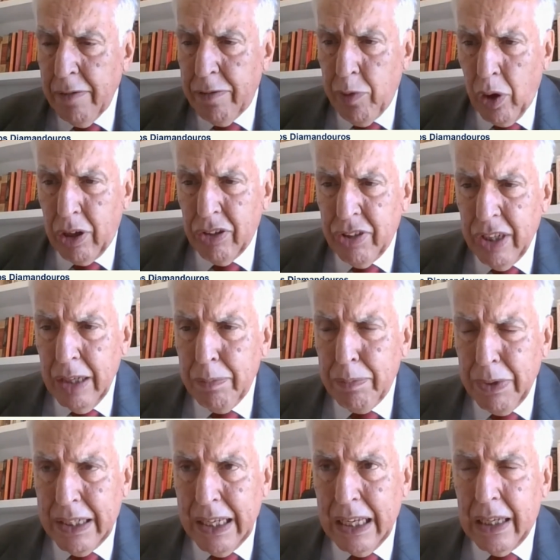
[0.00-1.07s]
focusing
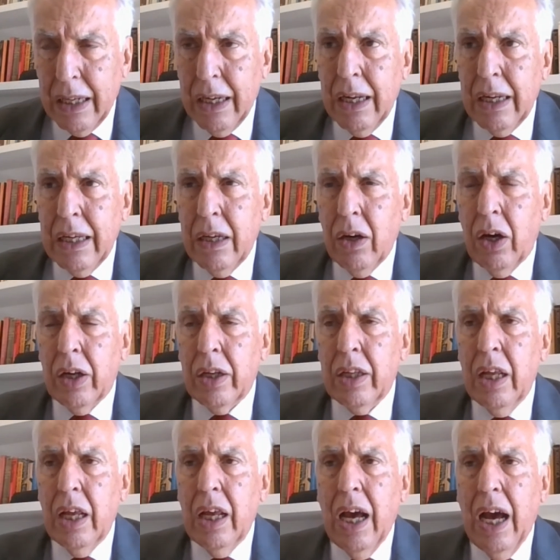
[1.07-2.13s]
particularly on
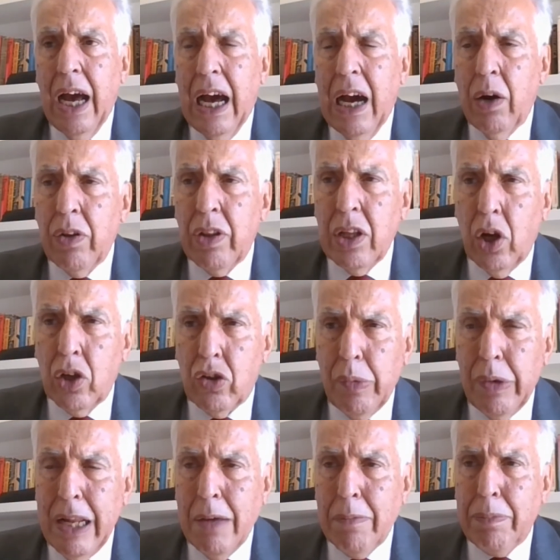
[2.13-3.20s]
how the Ottoman
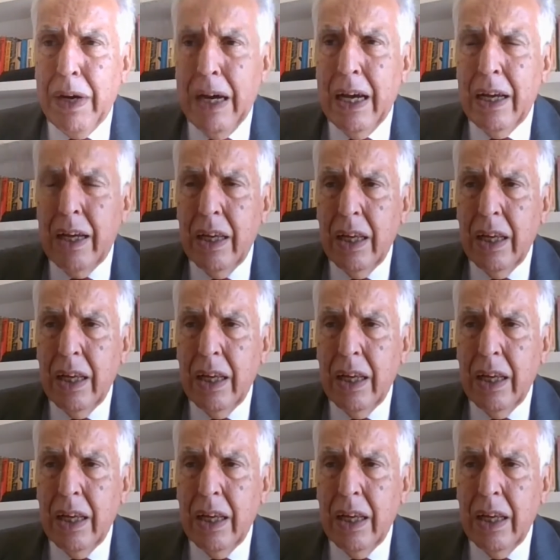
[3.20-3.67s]
Empire